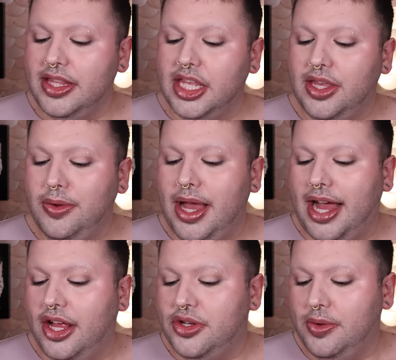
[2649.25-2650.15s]
Hue
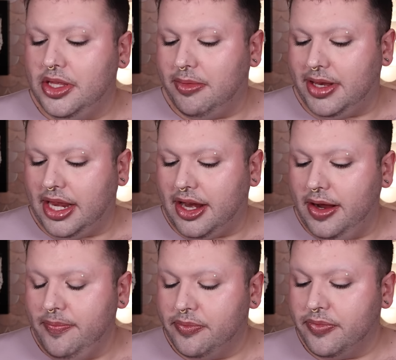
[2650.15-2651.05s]
Hydra-Luminator
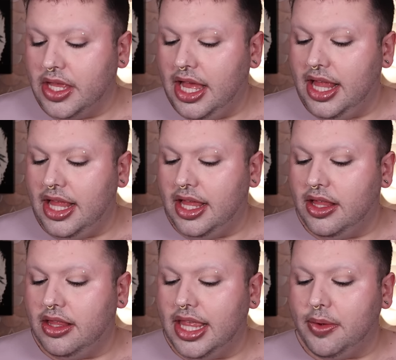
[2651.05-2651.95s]
a
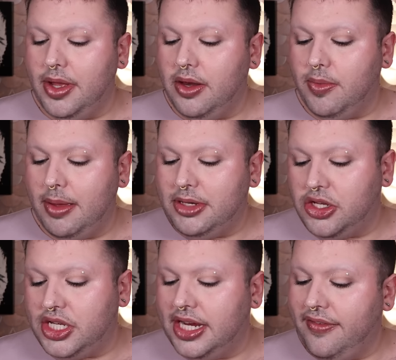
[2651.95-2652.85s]
liquid whipped
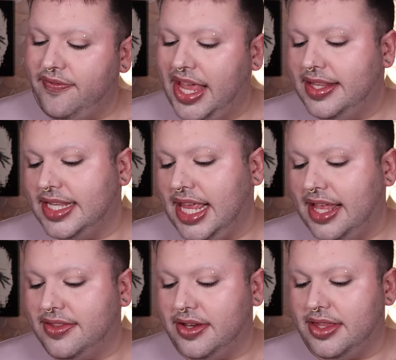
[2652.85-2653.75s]
sheer face
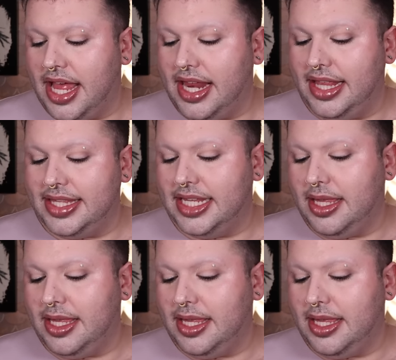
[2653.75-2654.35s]
enhancer that instantly